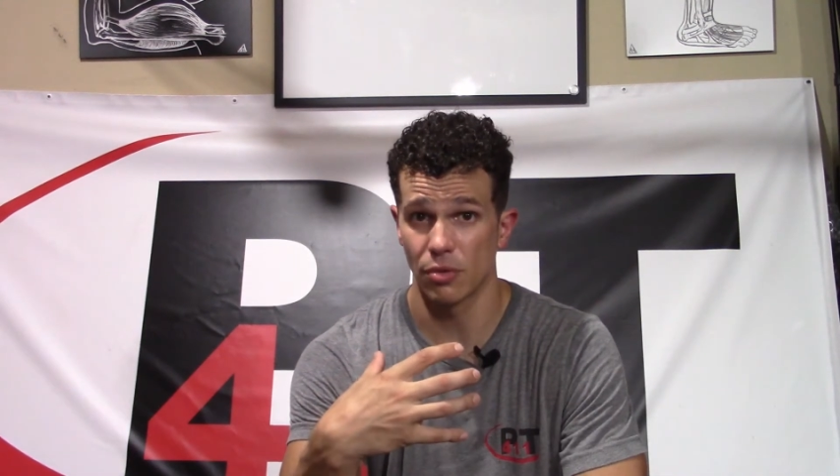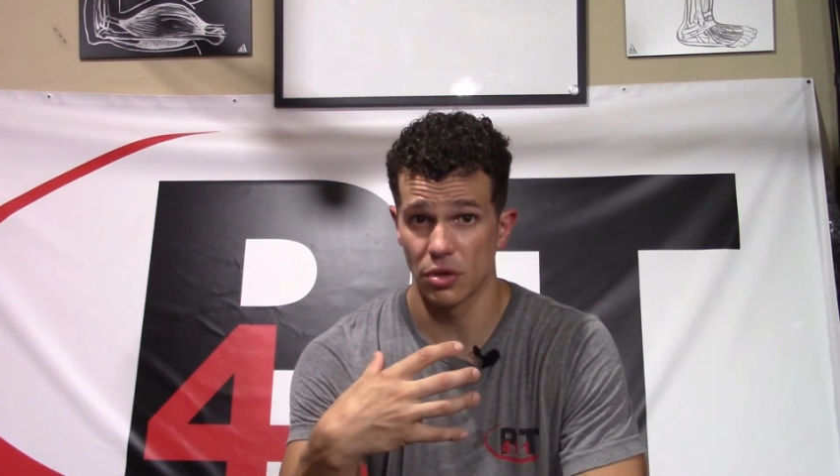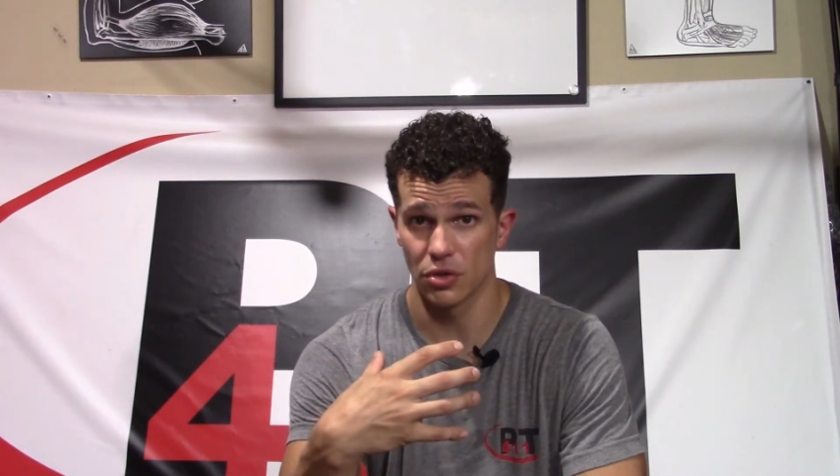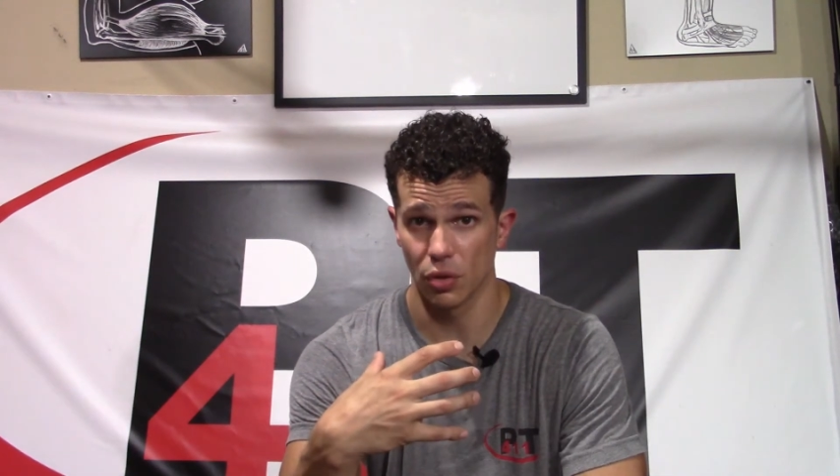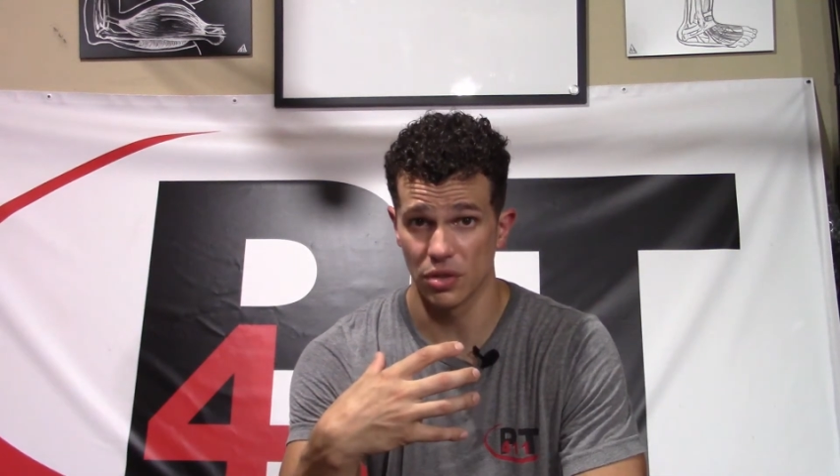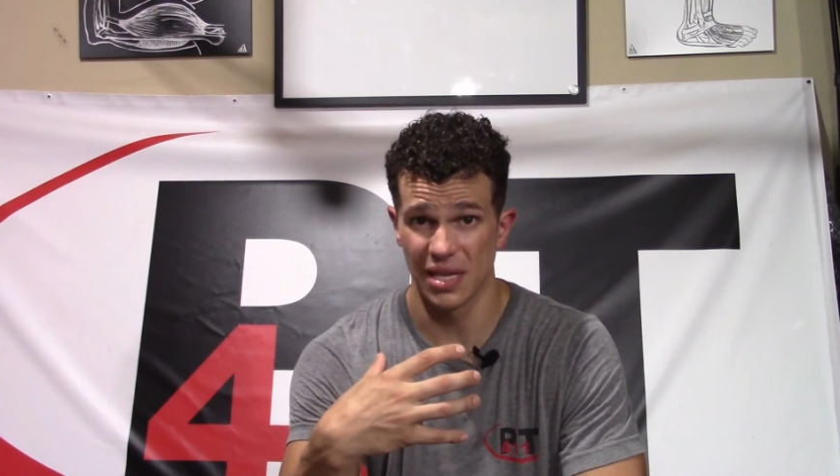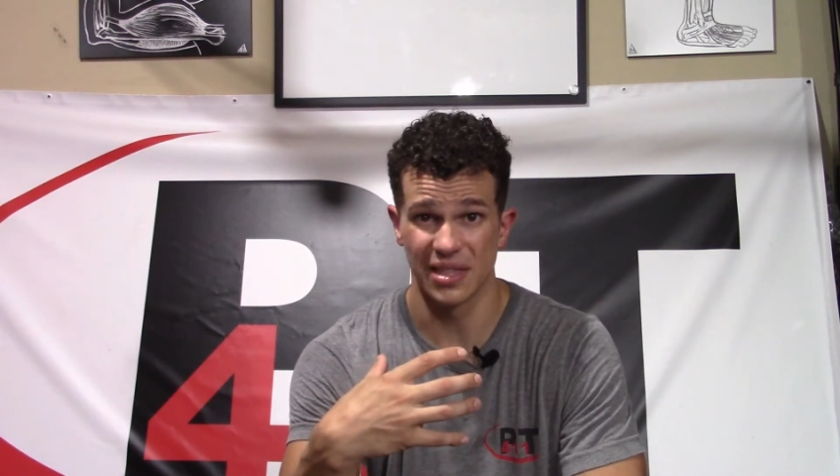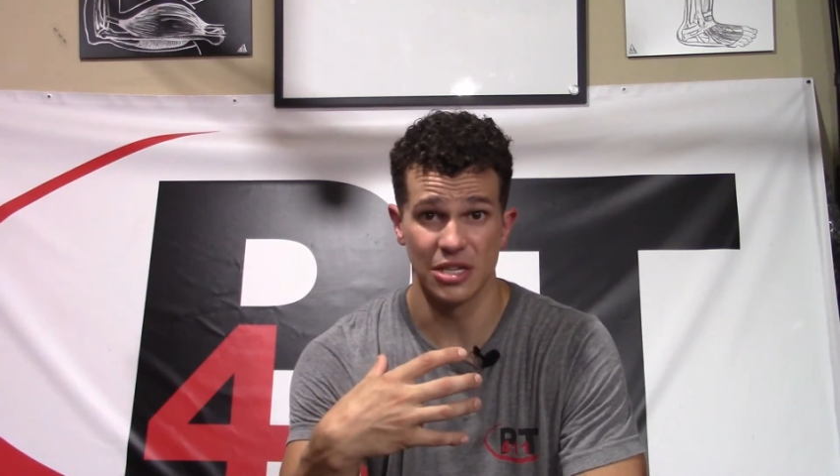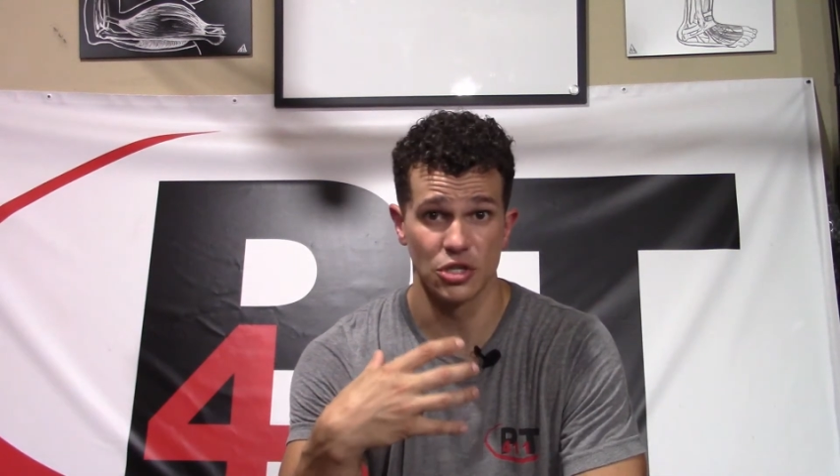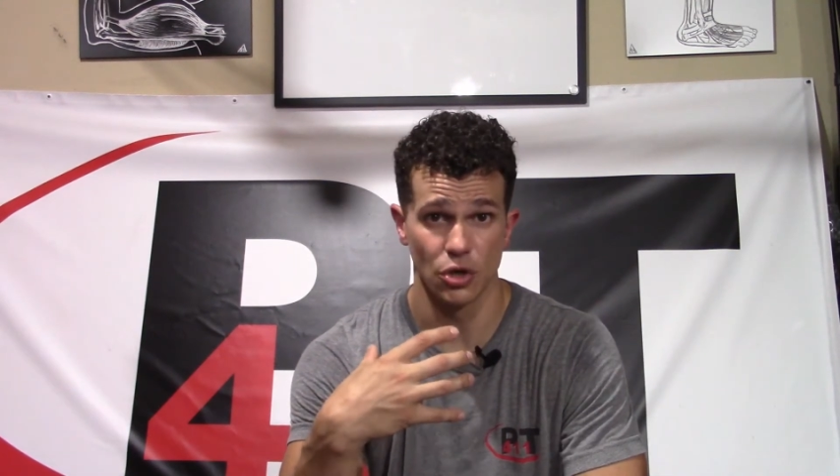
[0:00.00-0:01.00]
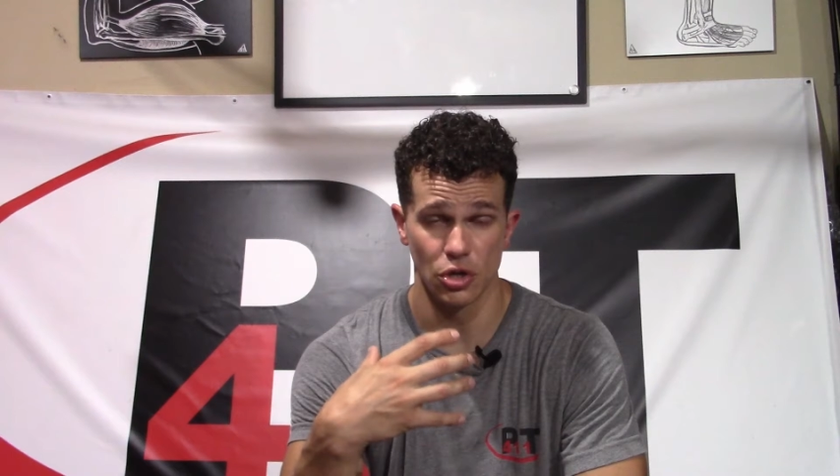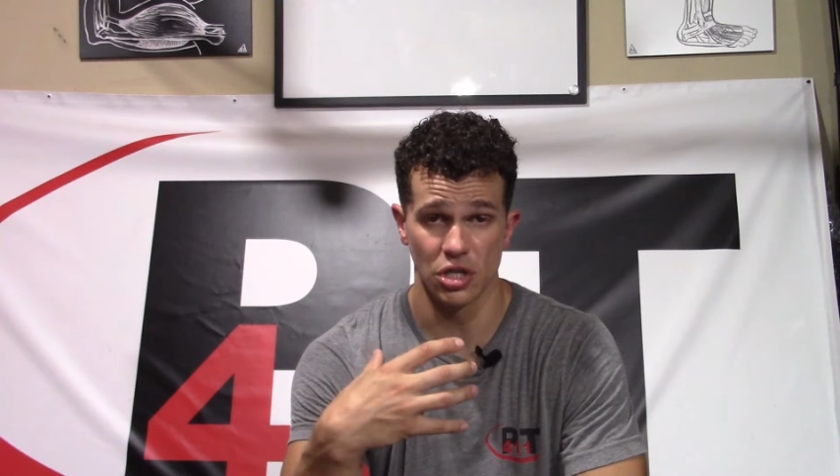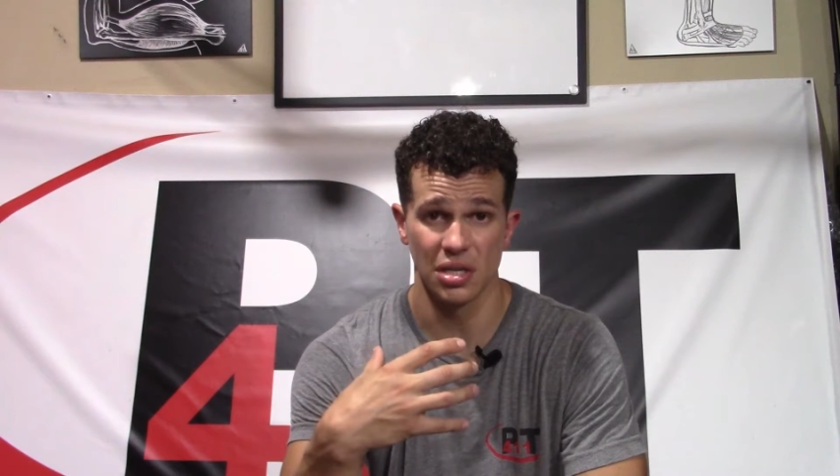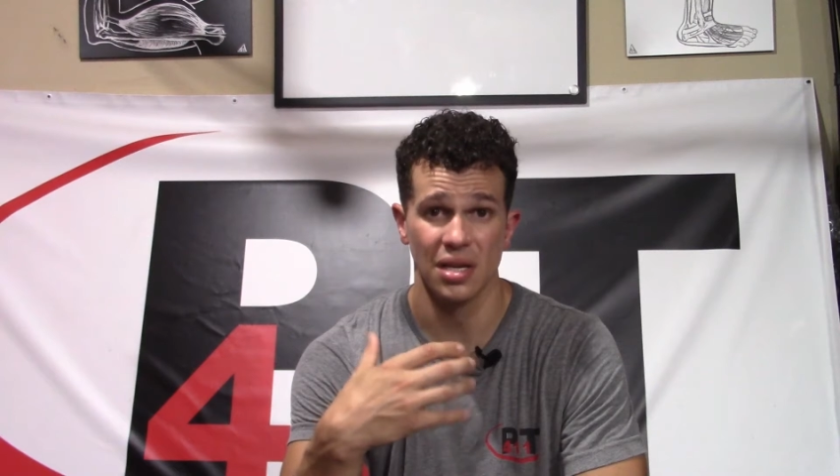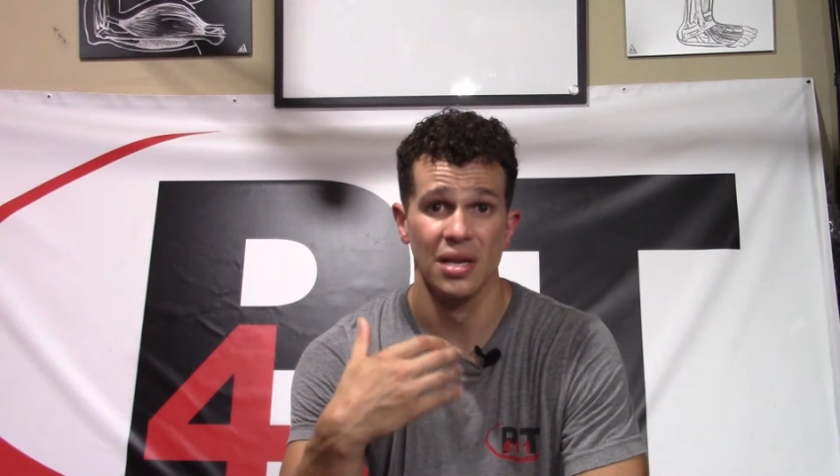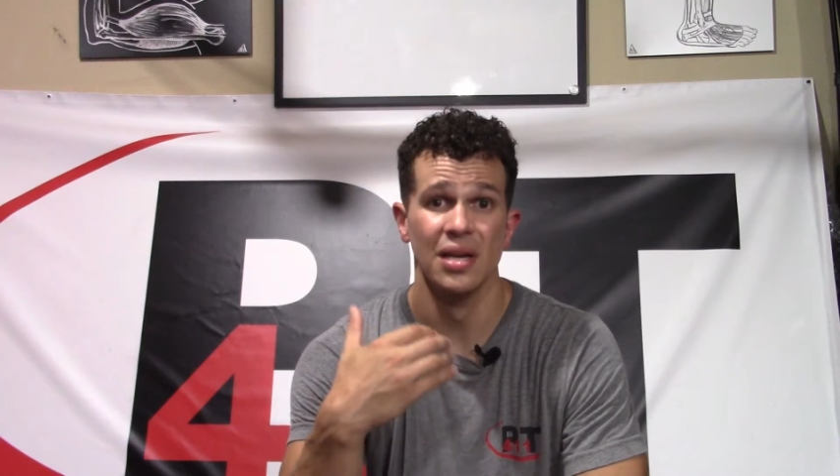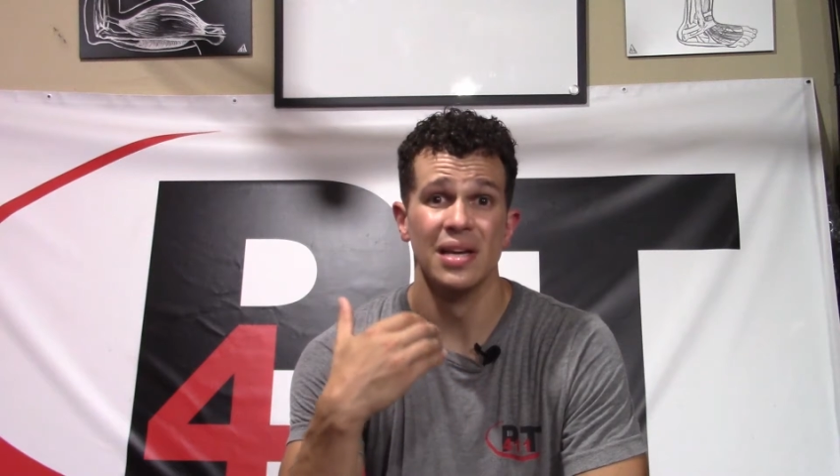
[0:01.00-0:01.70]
results that the surgeon